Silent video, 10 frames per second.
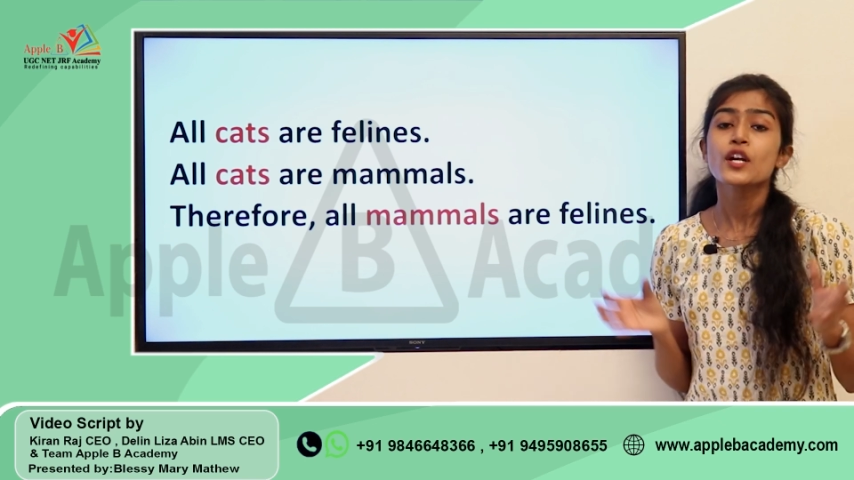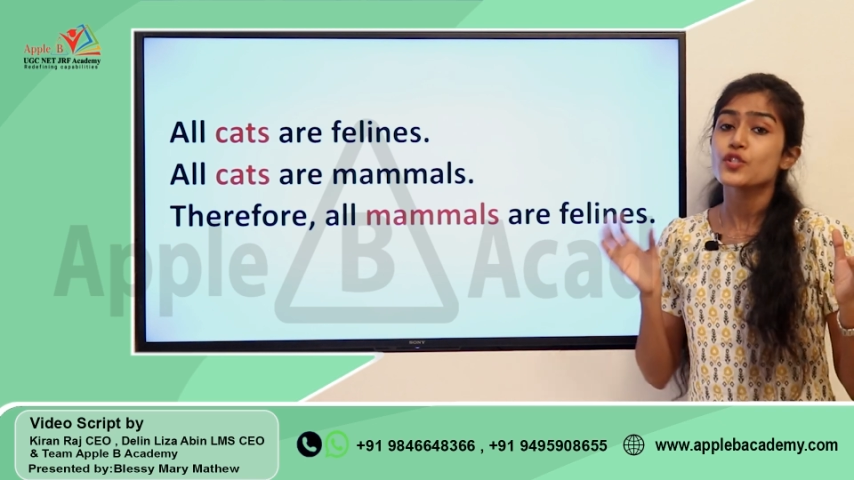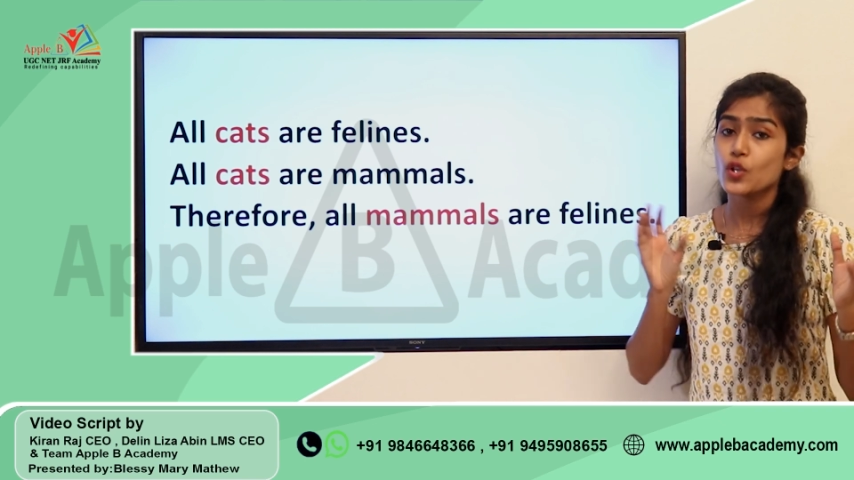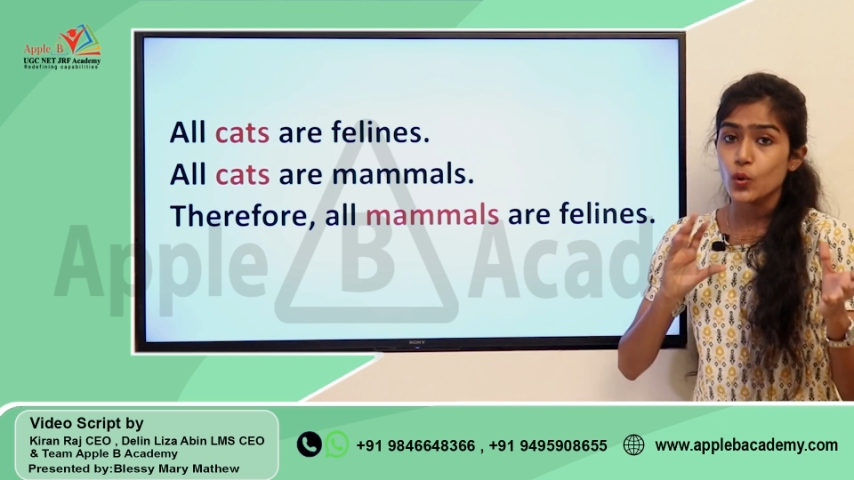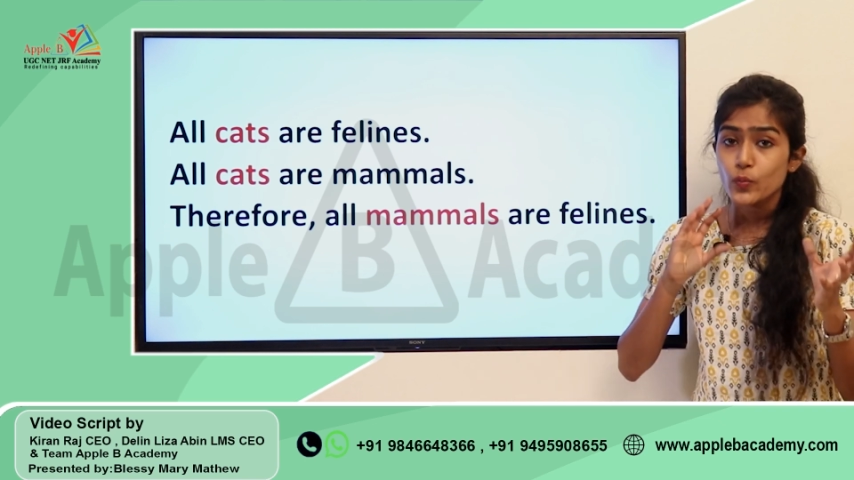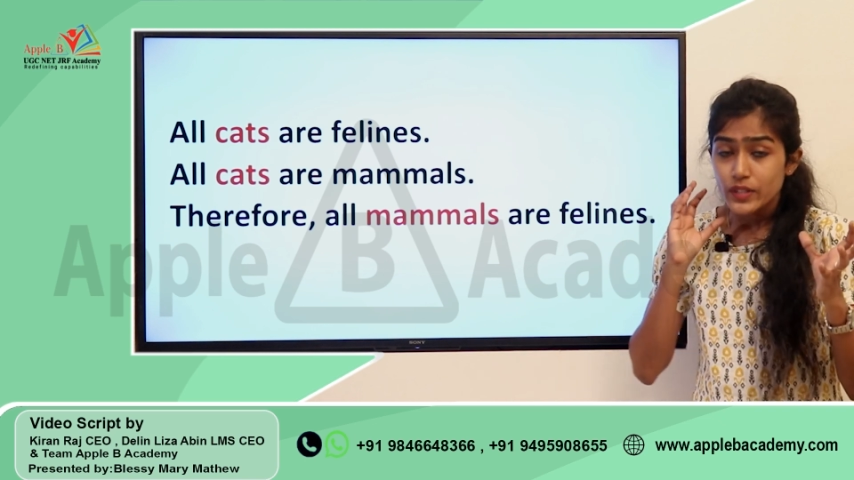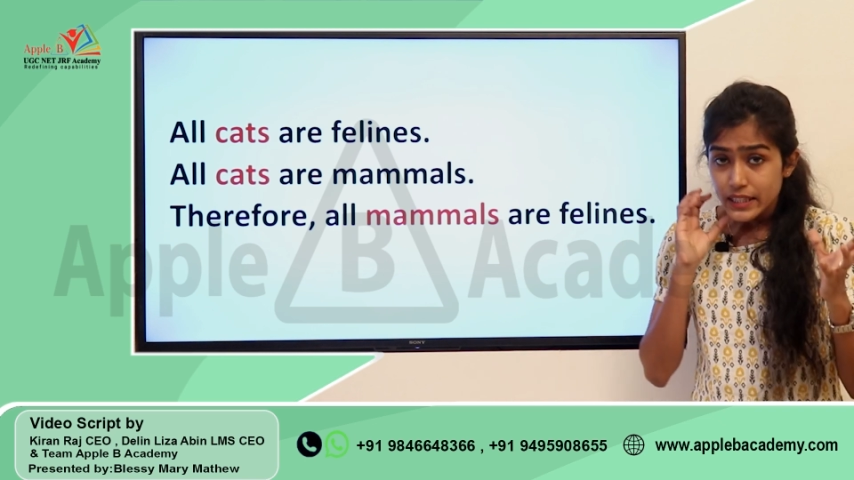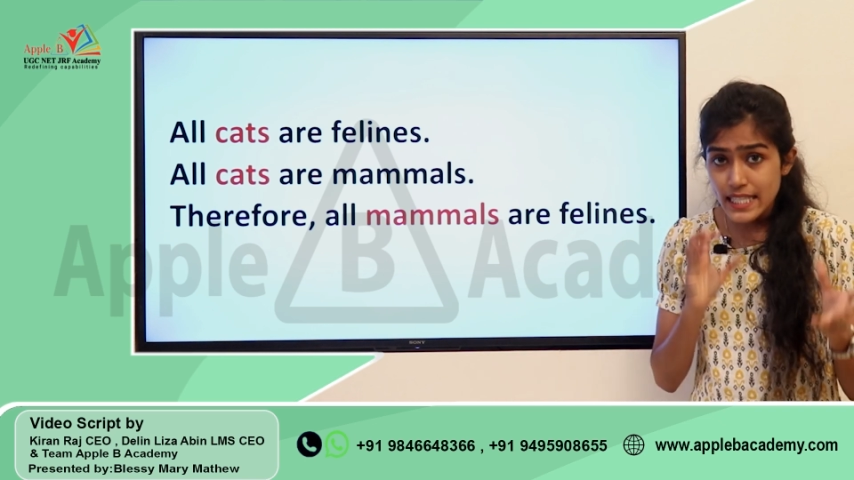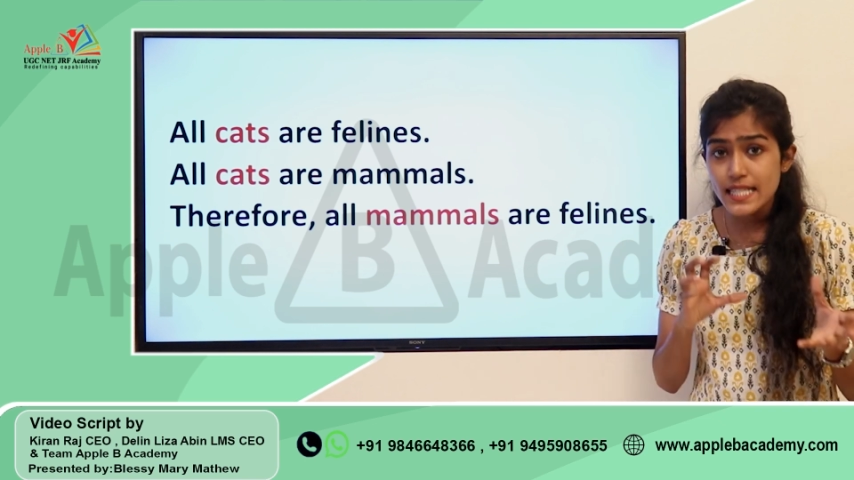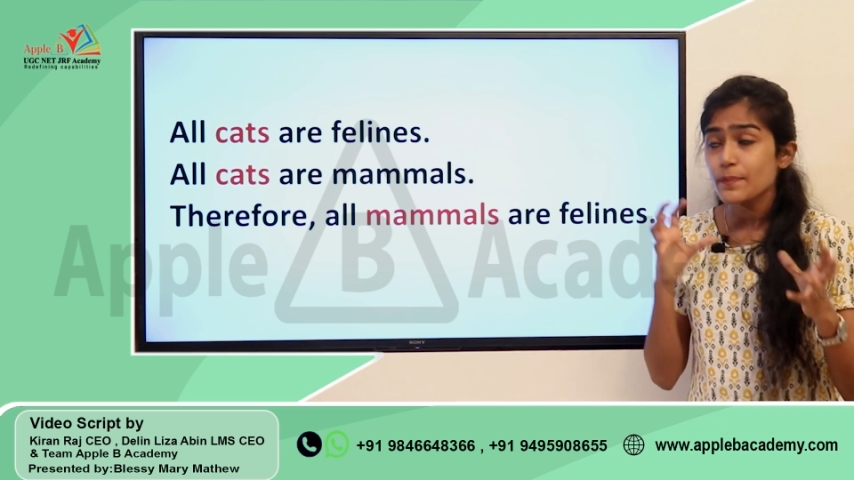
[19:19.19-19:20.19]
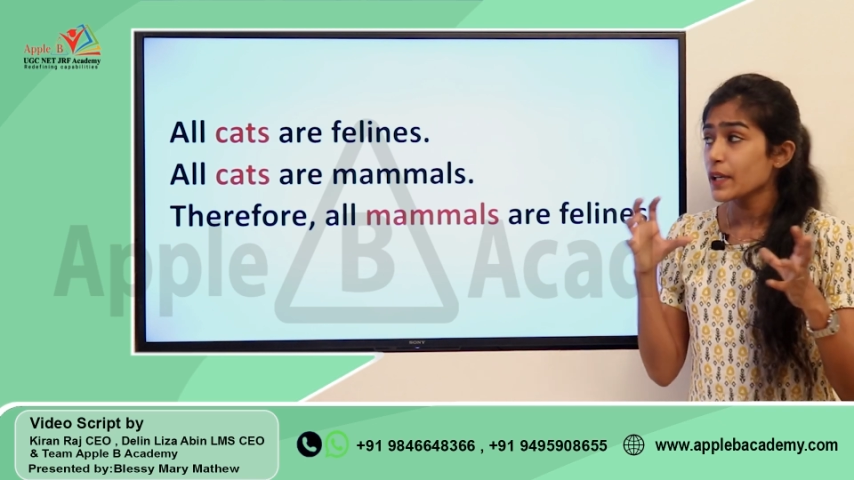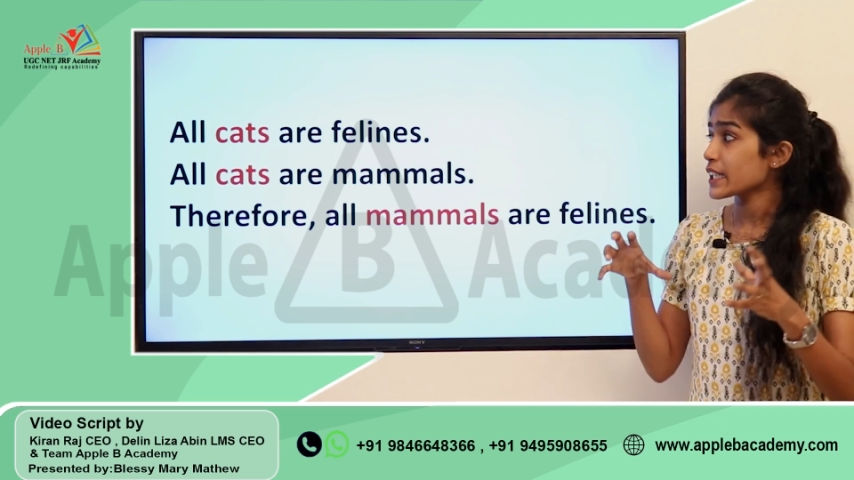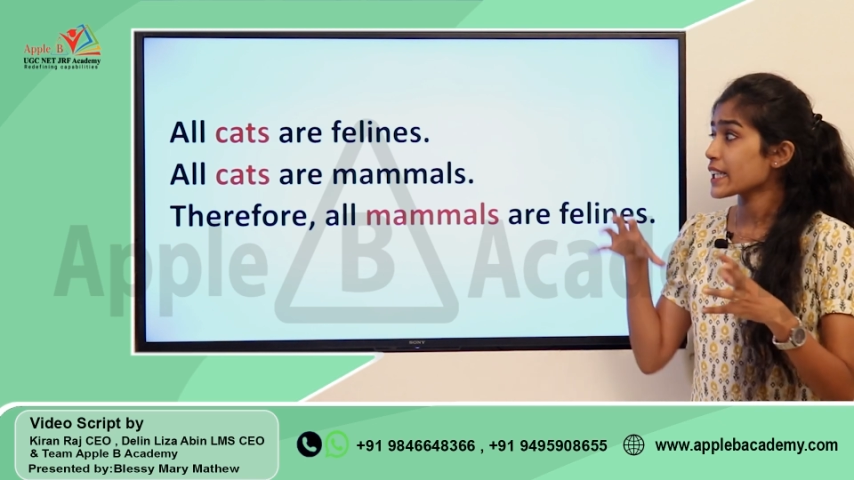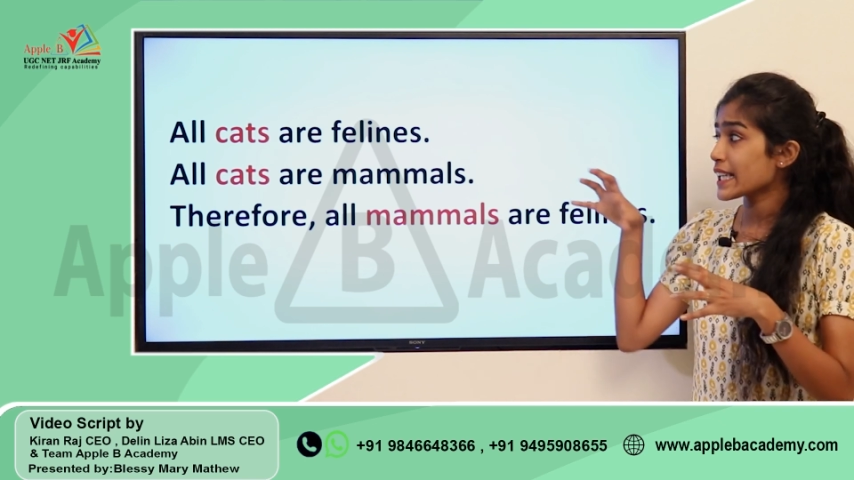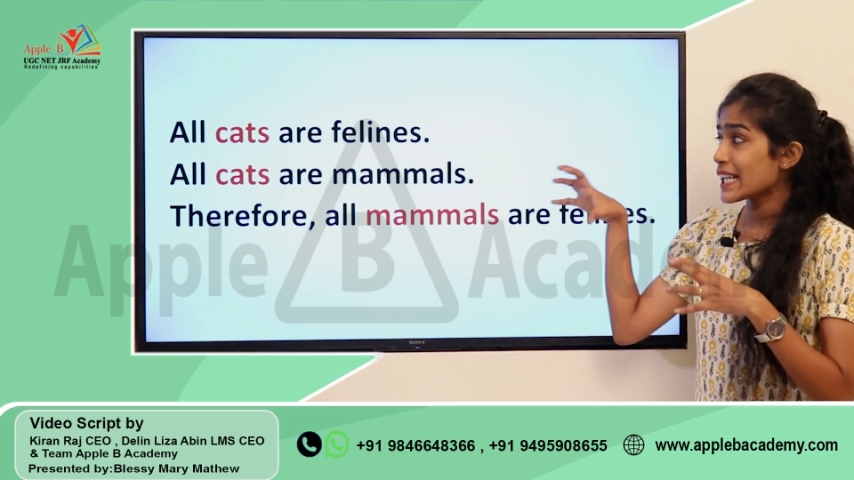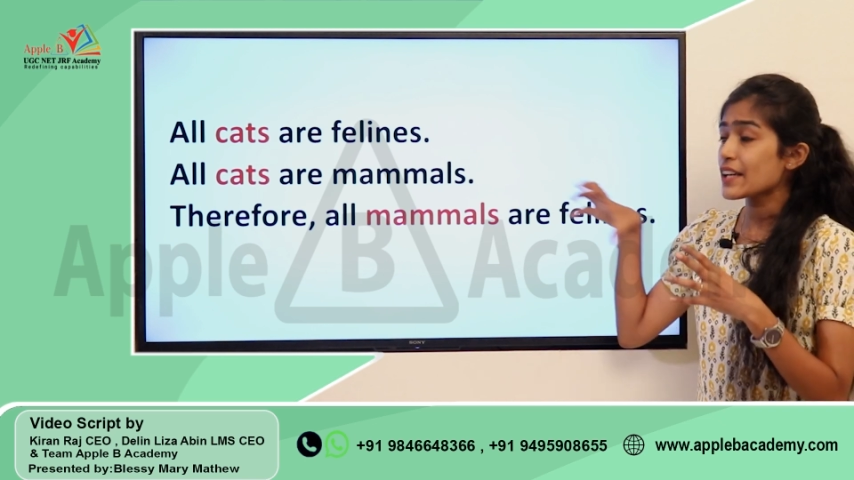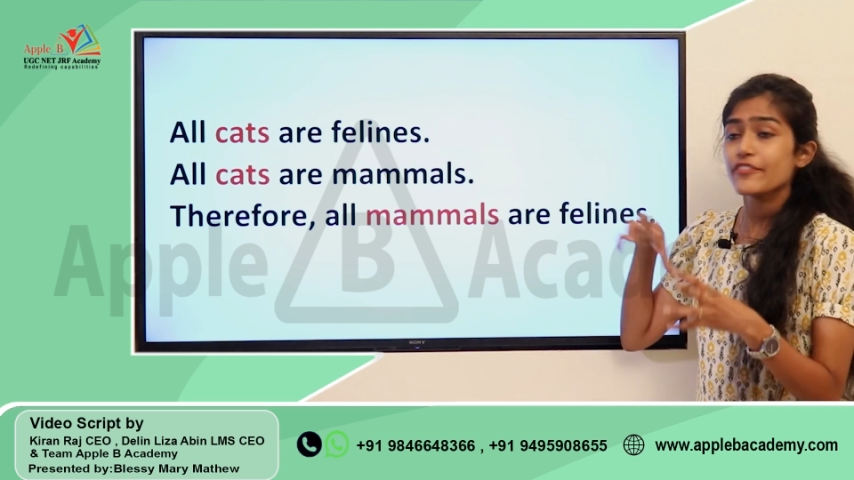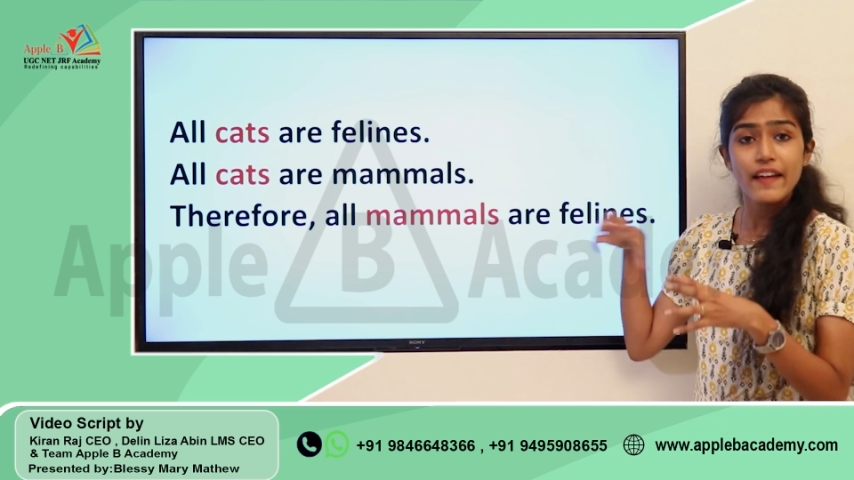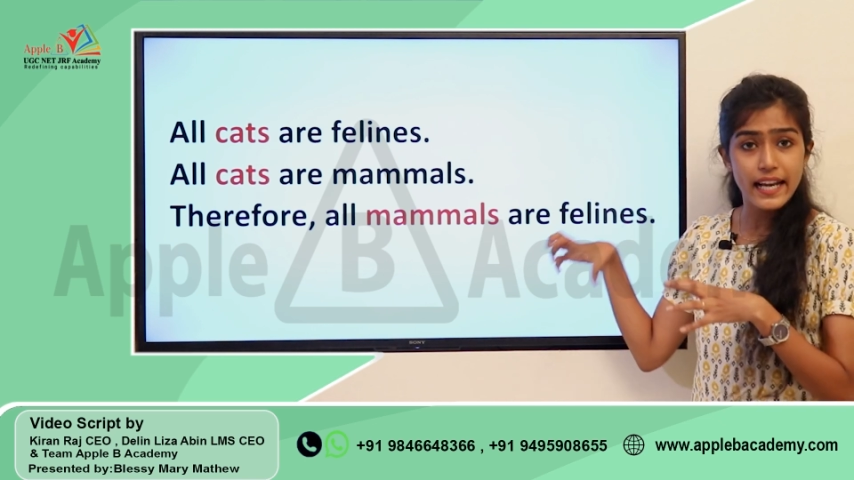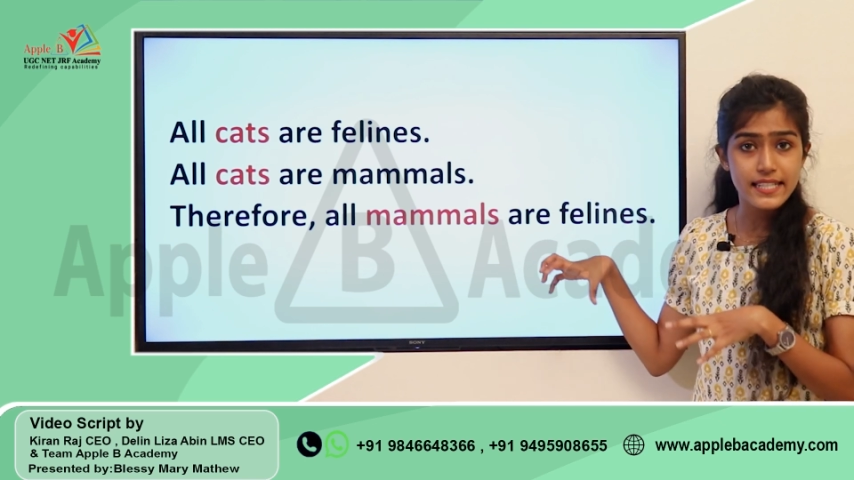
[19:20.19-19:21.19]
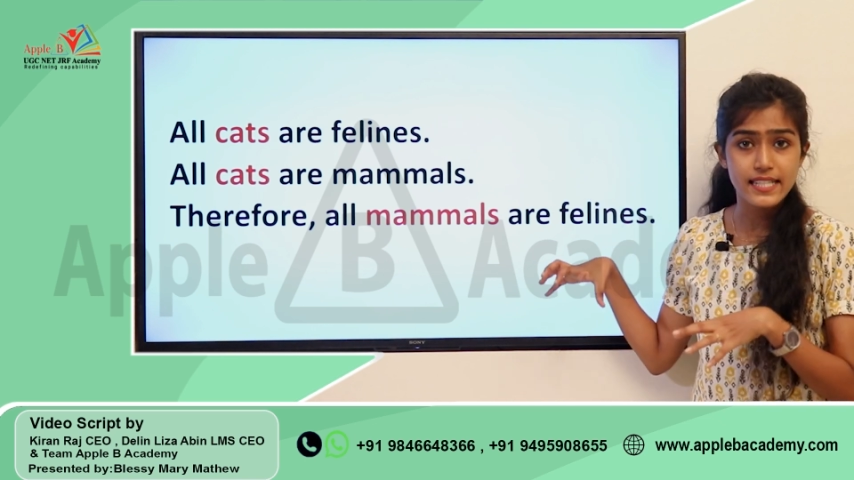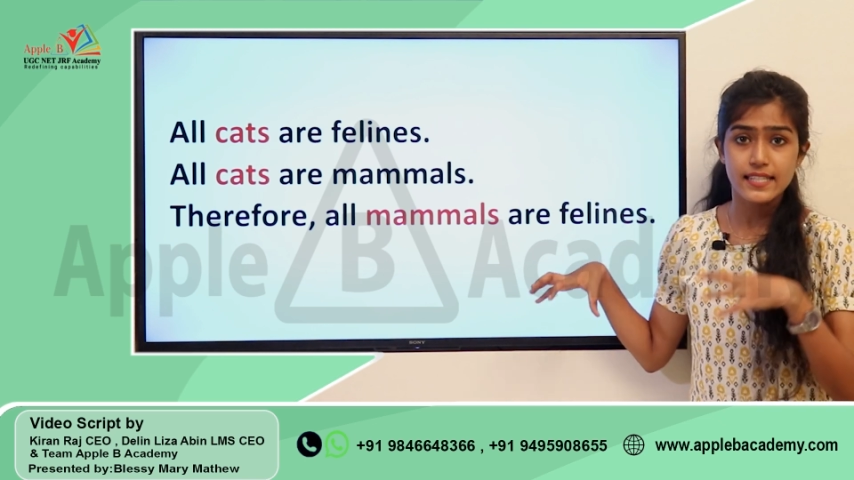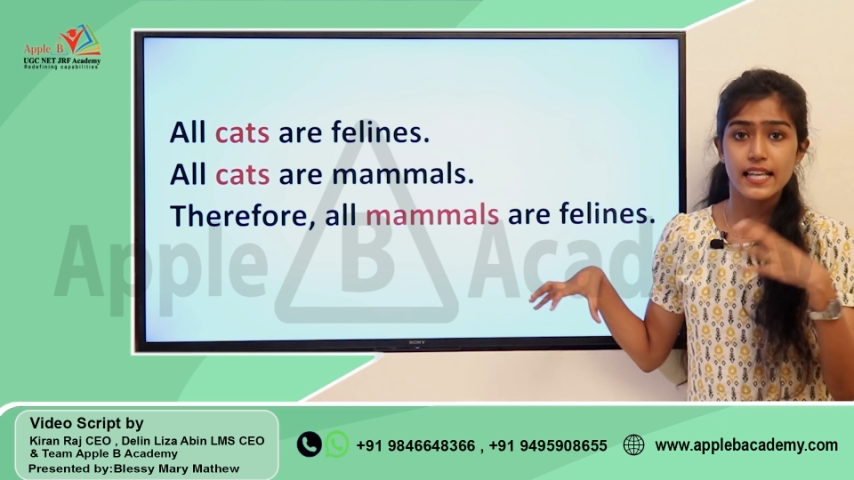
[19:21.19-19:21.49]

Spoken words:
So, this particular fallacies,